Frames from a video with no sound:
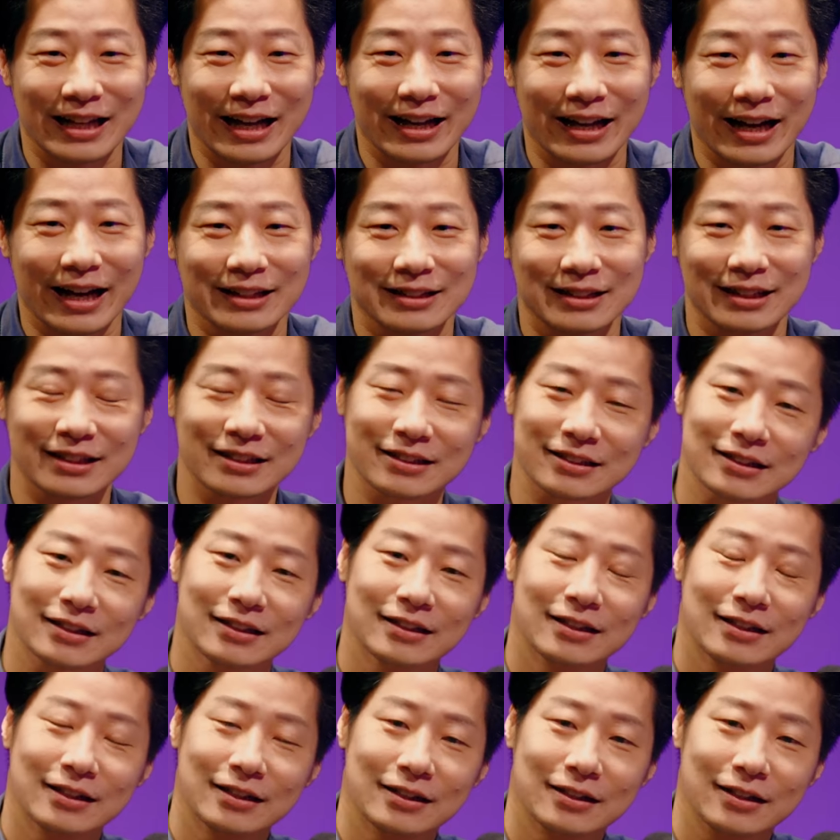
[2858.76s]
I, I think
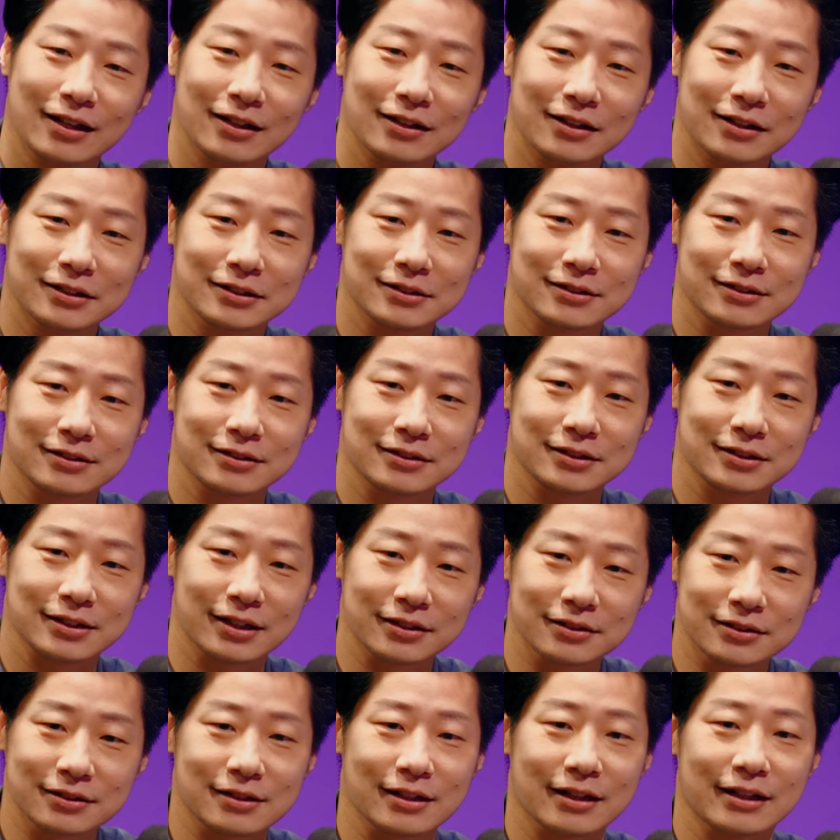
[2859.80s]
uh,
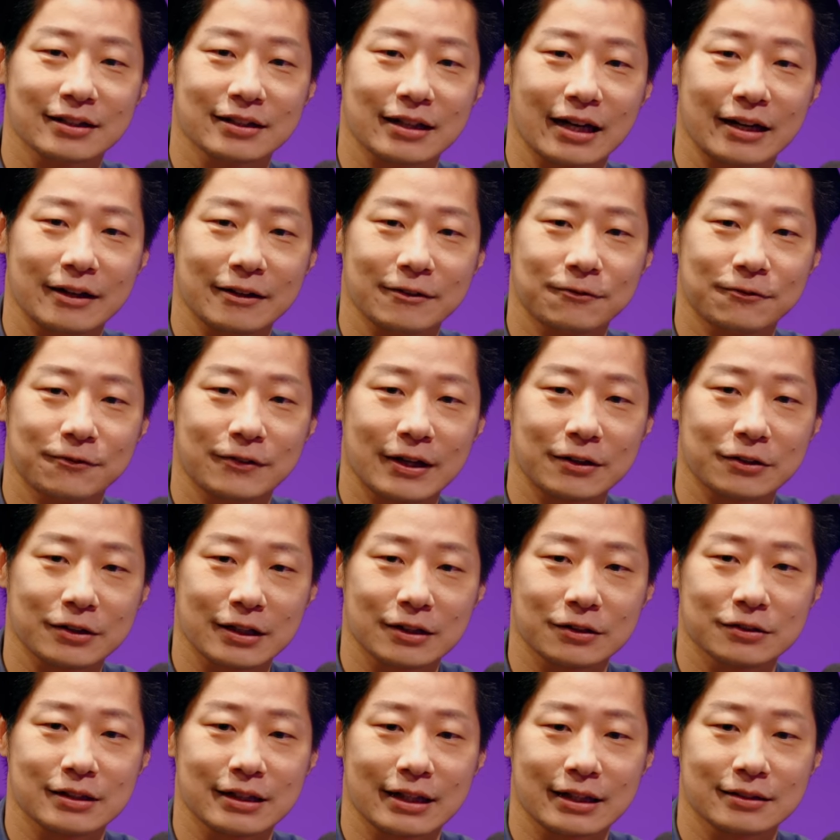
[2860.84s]
since then, I found
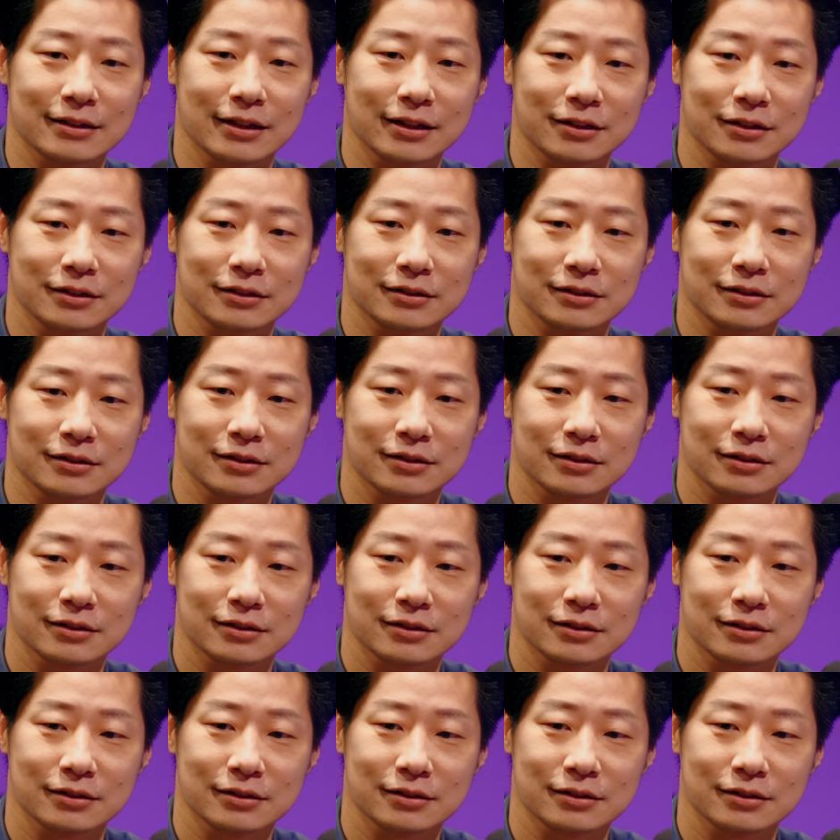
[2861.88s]
out that there is